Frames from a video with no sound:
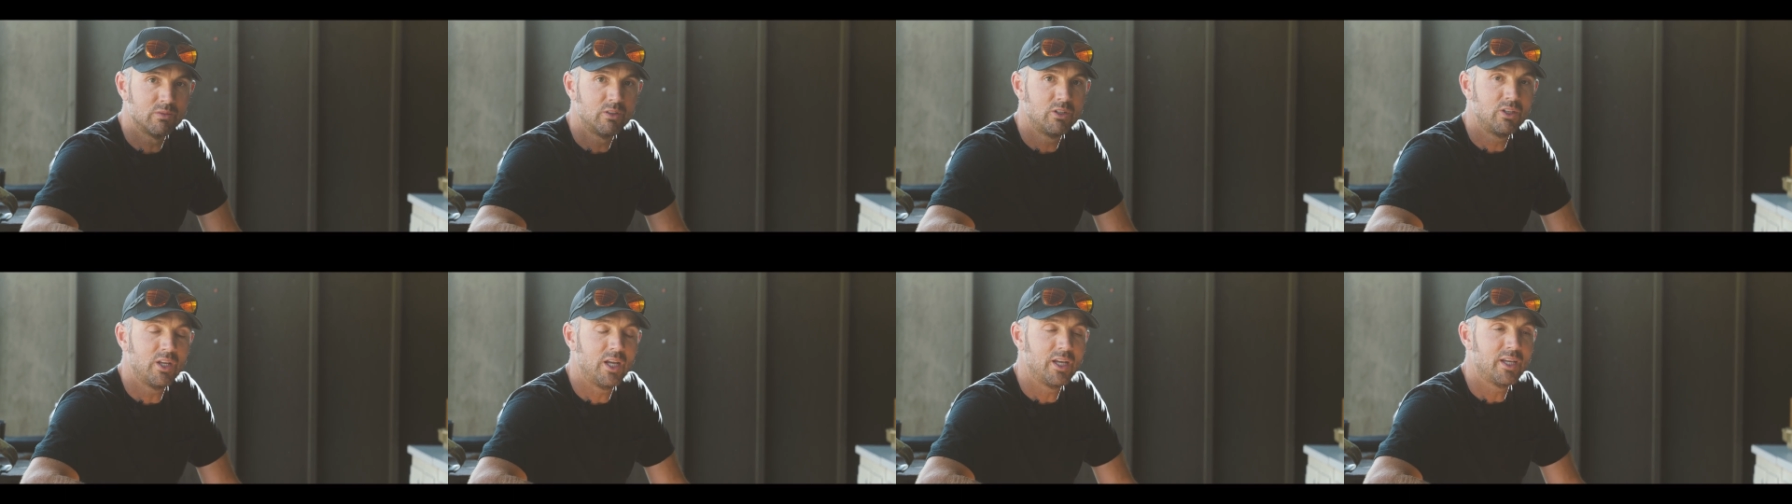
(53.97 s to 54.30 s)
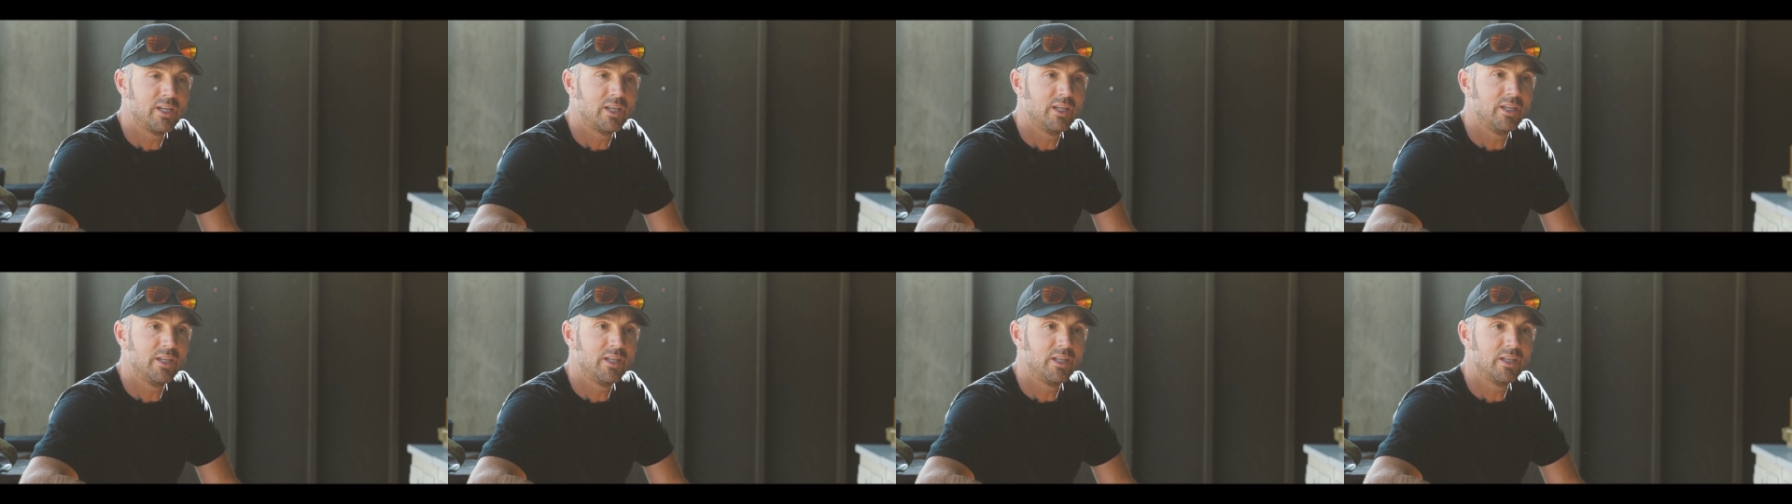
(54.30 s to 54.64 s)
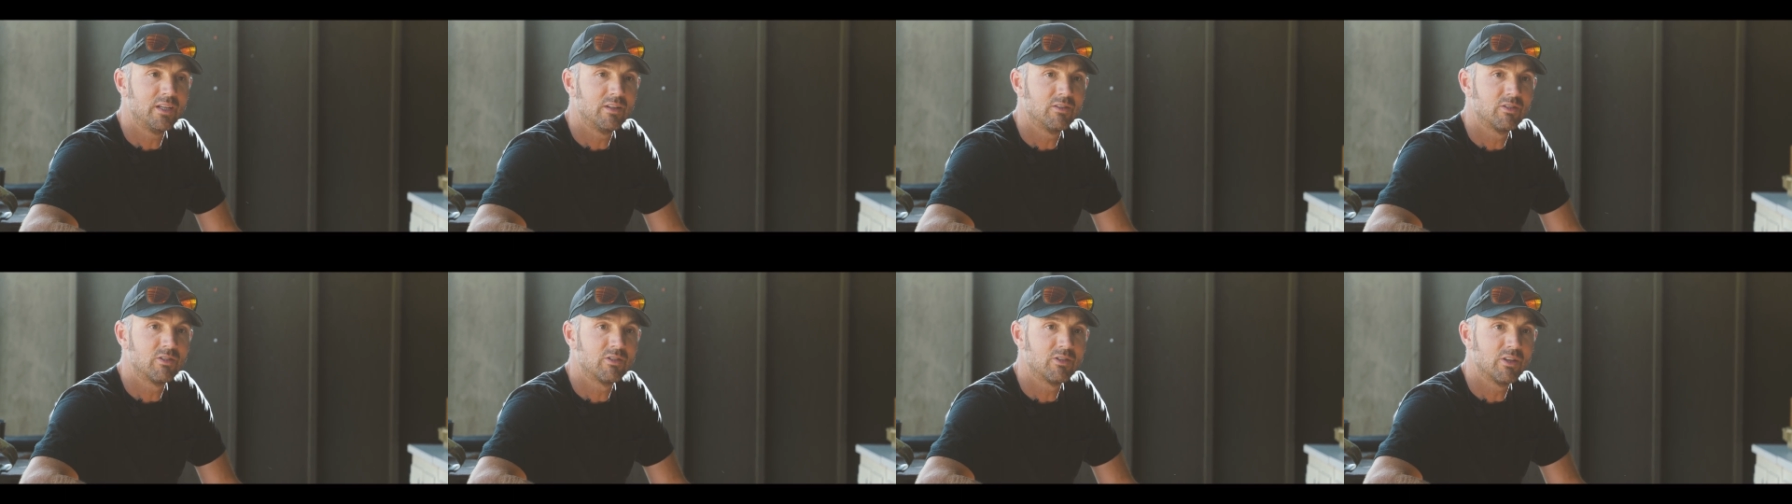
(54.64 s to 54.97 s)

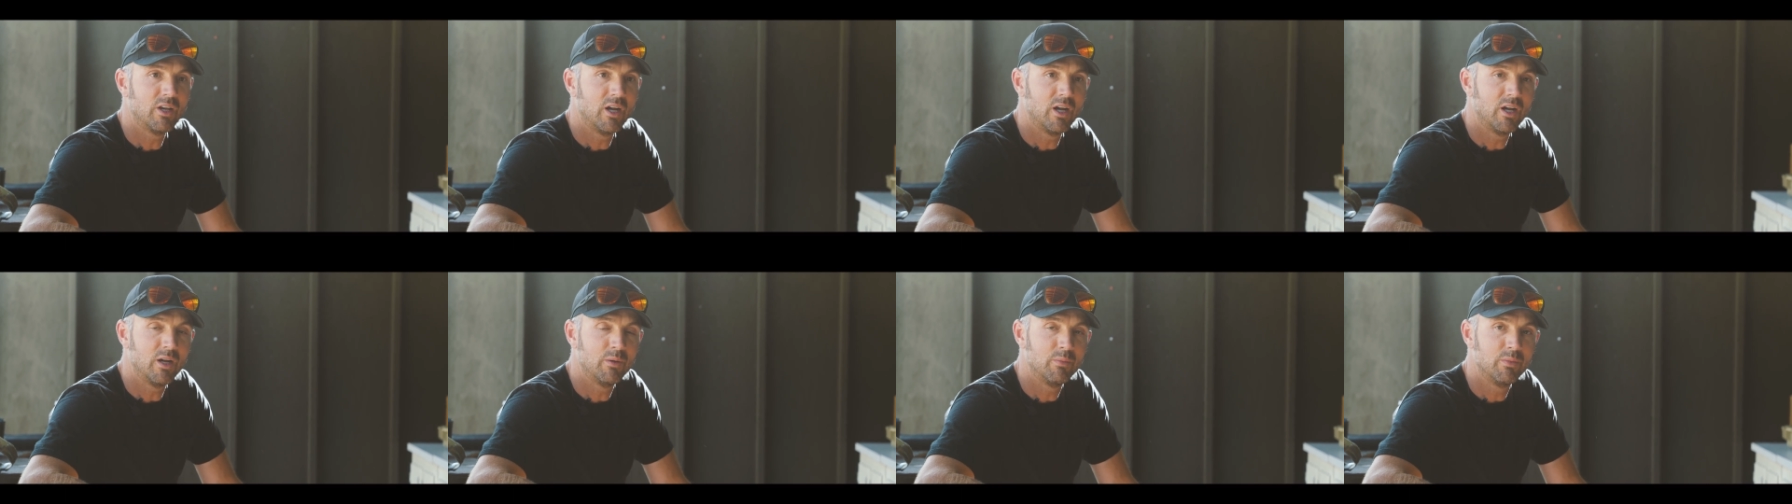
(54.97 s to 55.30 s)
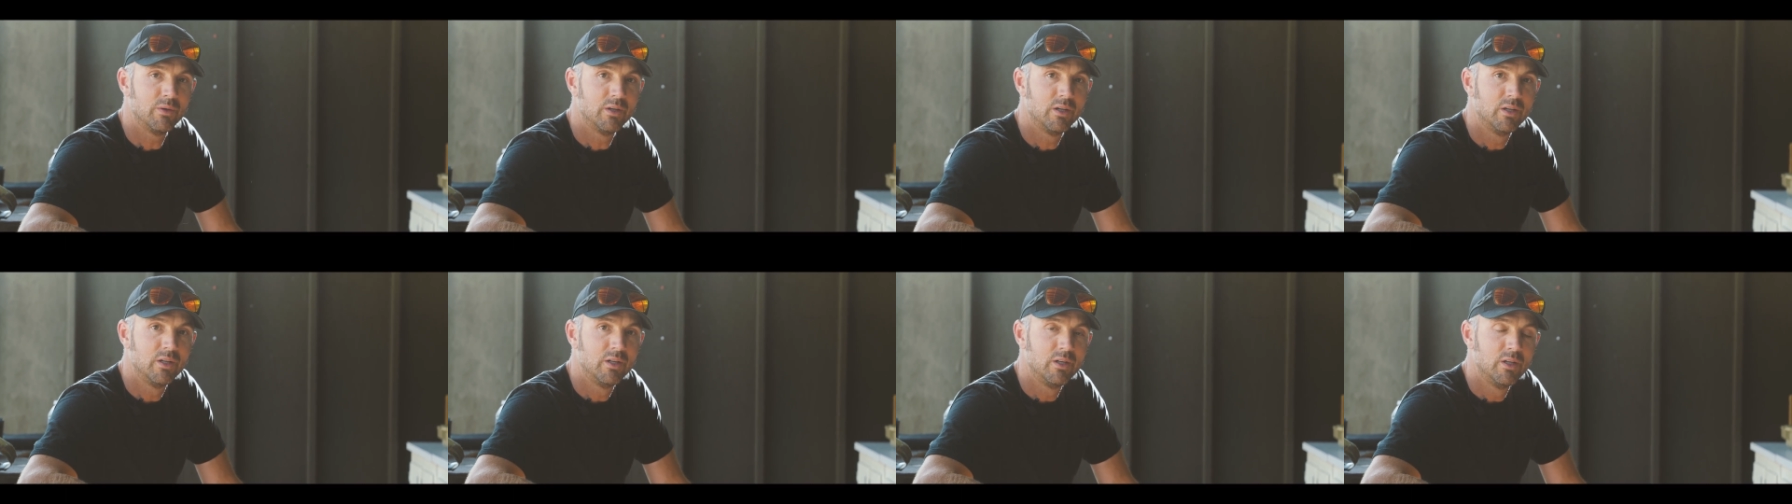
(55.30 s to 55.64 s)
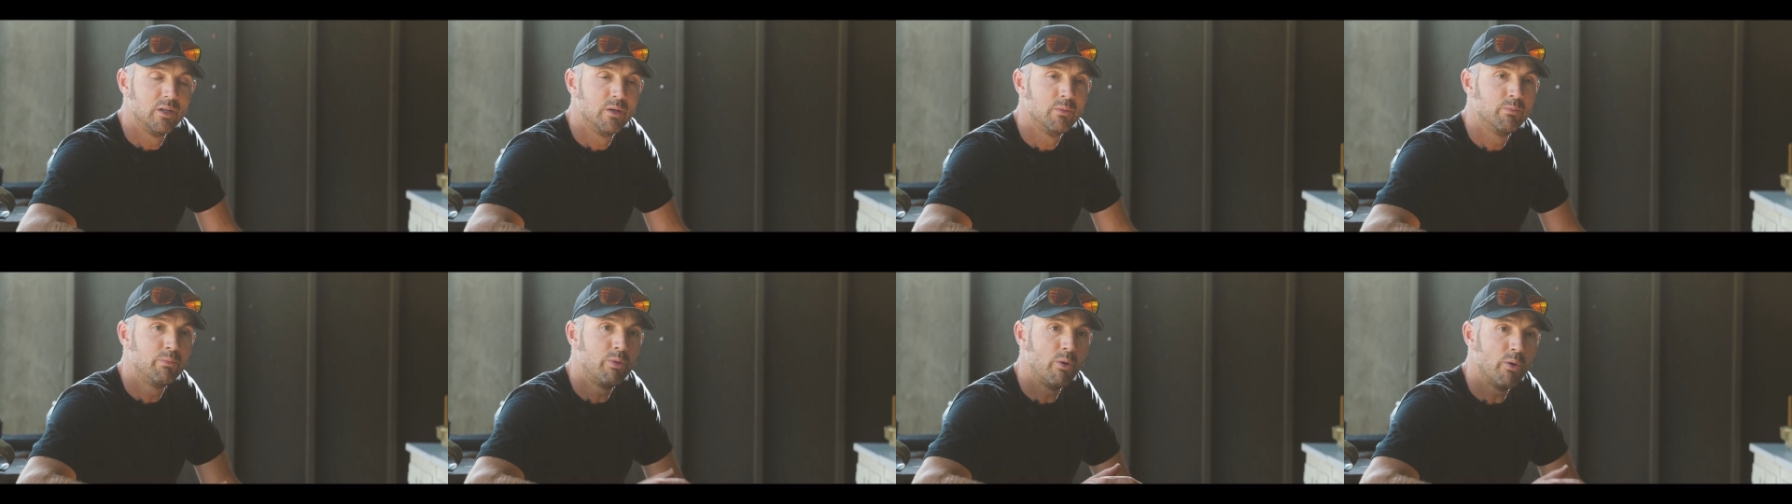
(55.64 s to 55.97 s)
taking sub
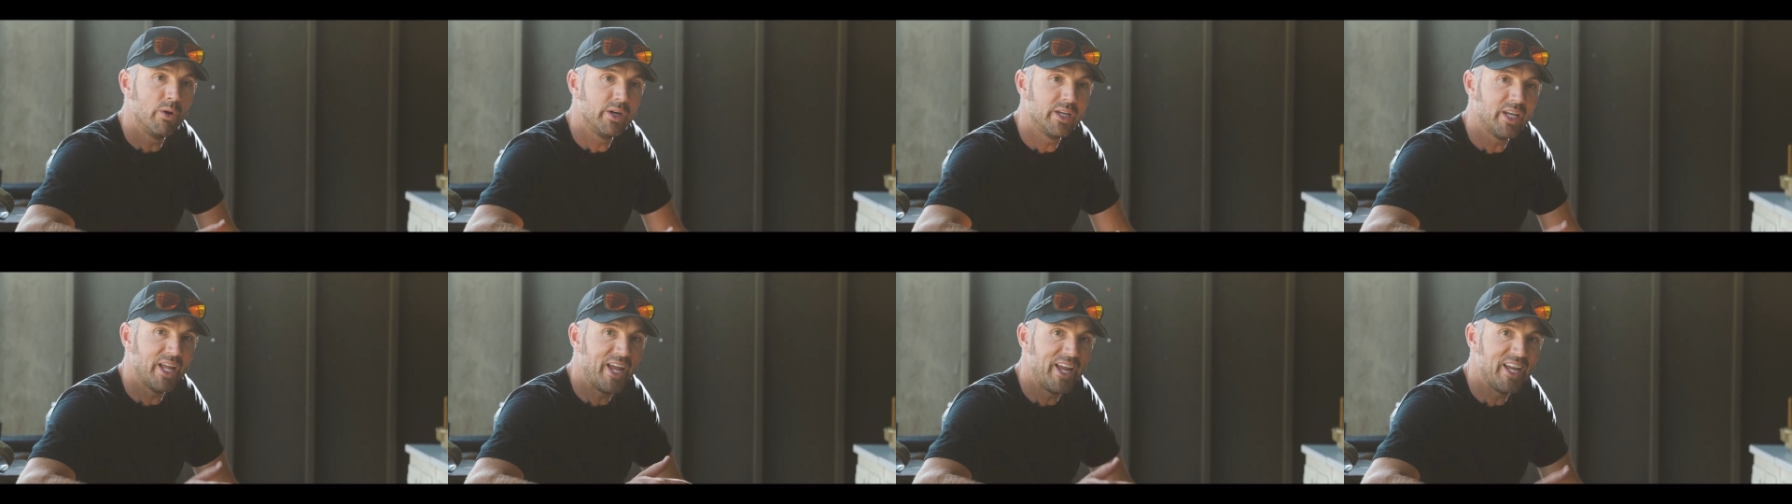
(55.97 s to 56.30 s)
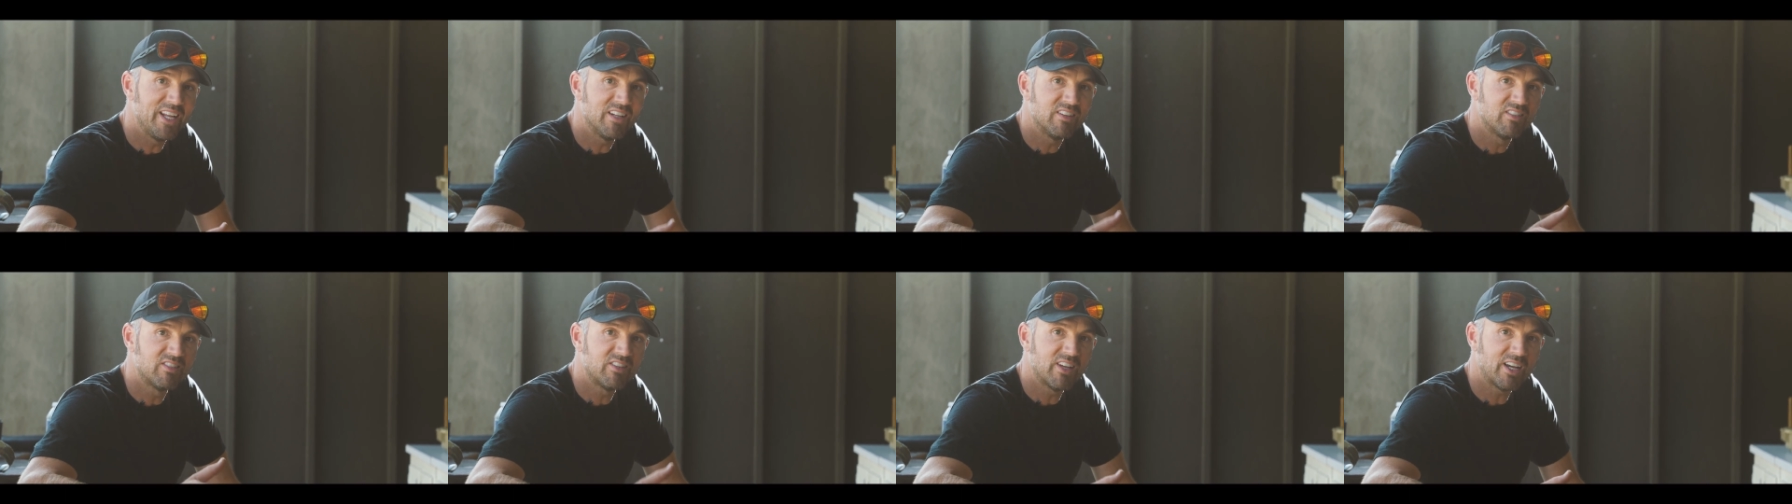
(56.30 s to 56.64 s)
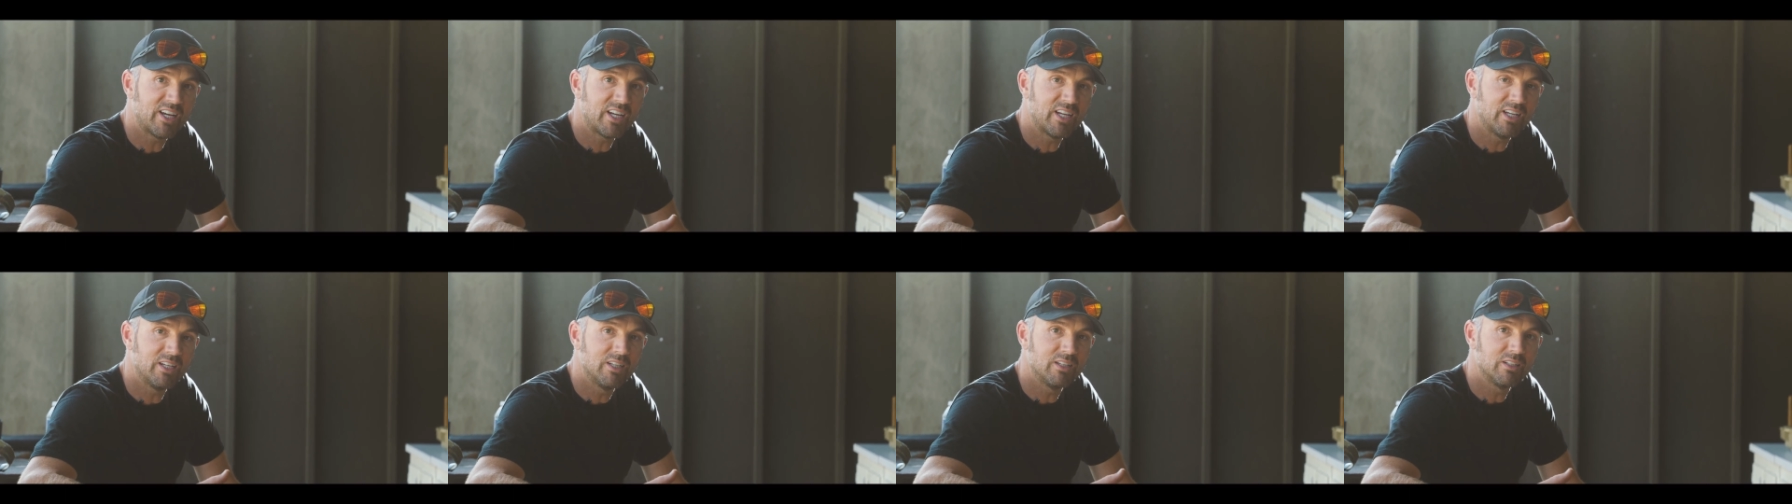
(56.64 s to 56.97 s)
0.8
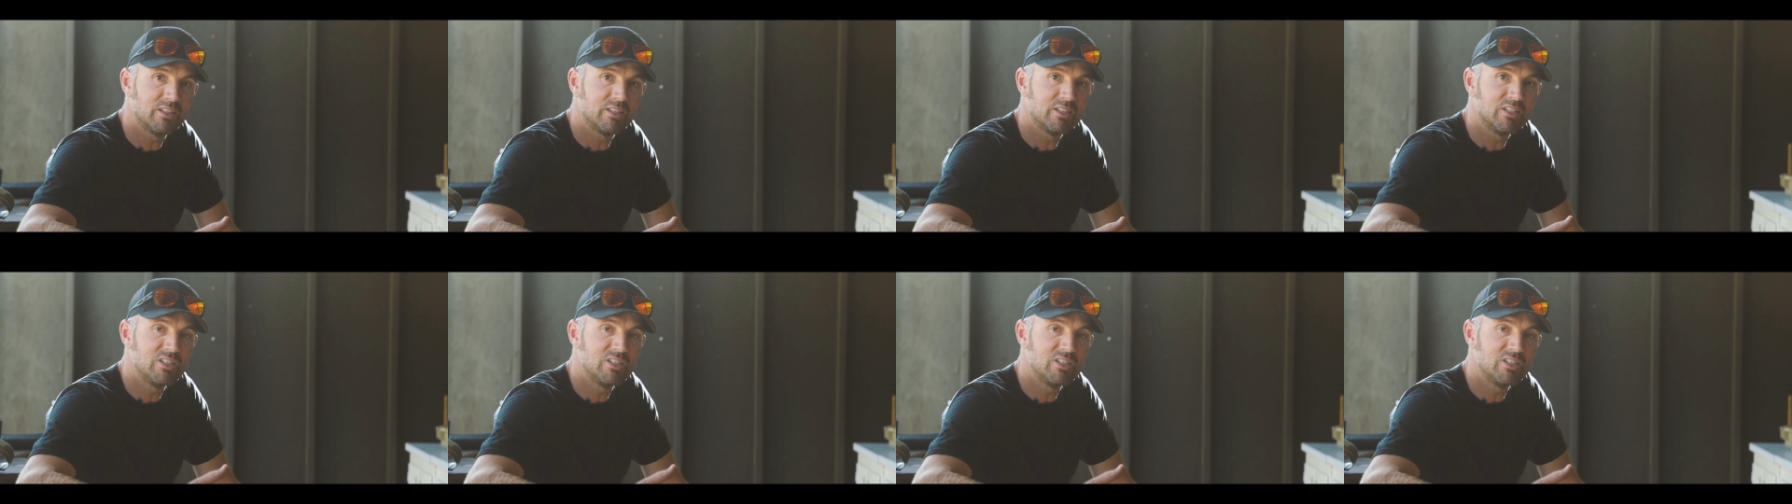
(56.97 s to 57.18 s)
second